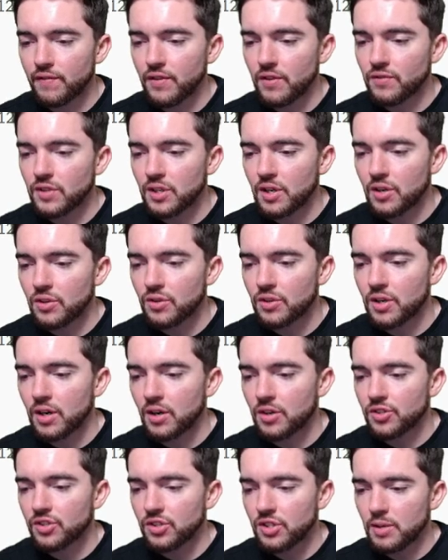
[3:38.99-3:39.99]

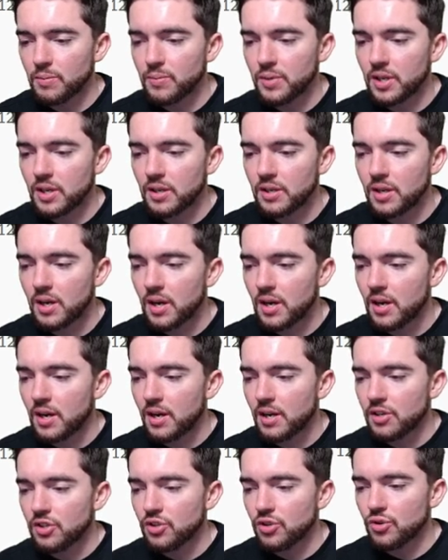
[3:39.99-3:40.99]
$1,500 stipend
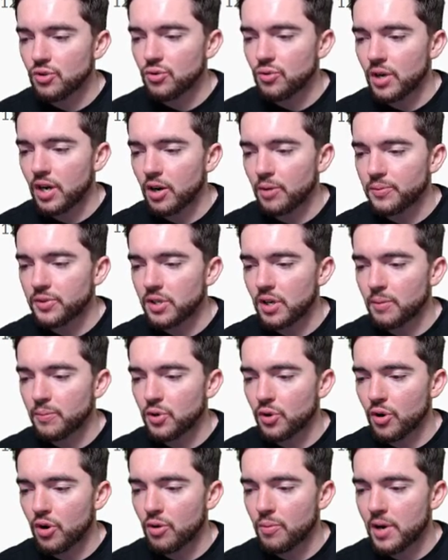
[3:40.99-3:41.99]
to help set up
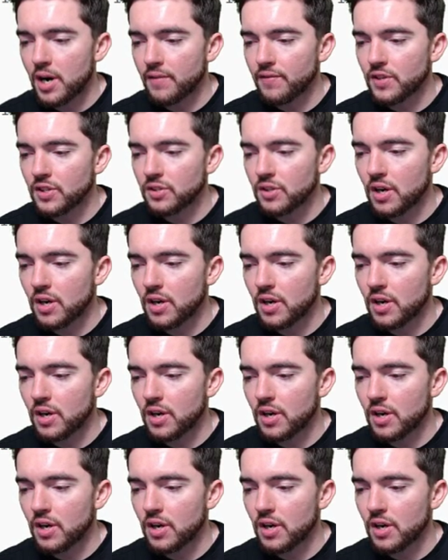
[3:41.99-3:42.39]
your home office.